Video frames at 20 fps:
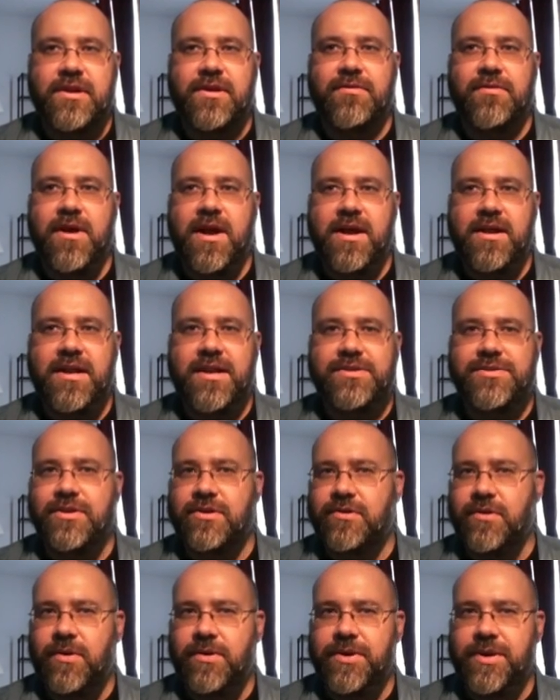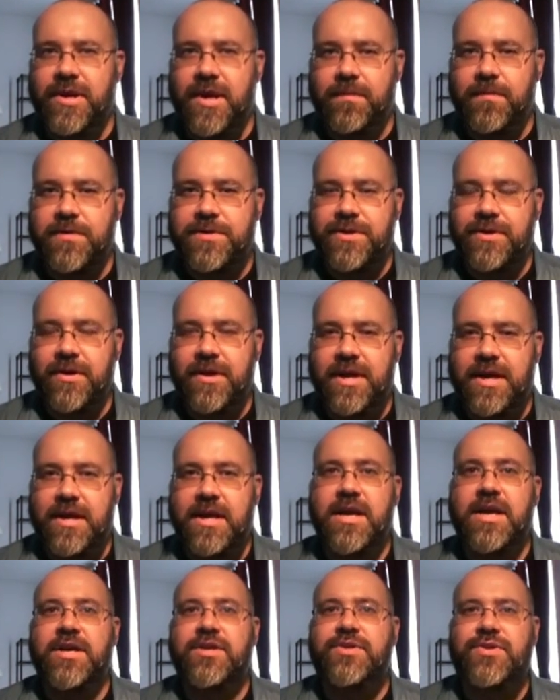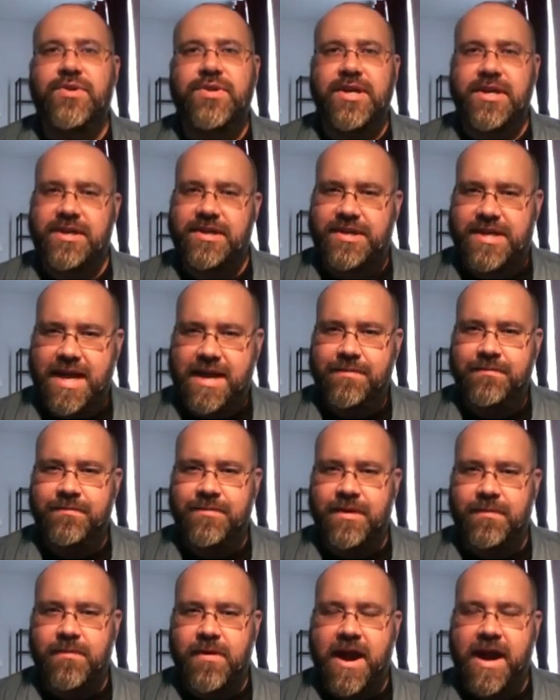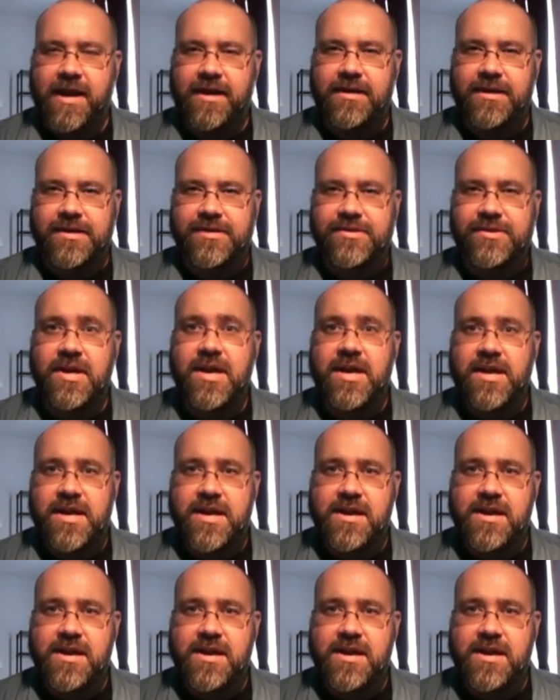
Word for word: the Quran has a golden opportunity to condemn the practice,